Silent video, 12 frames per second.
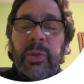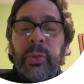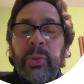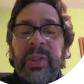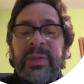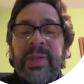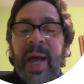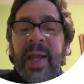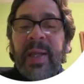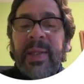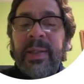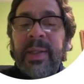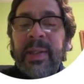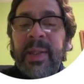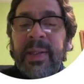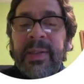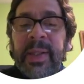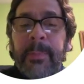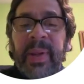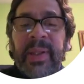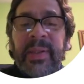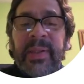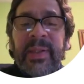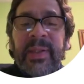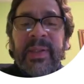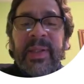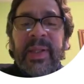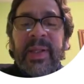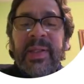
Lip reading: to the time-independent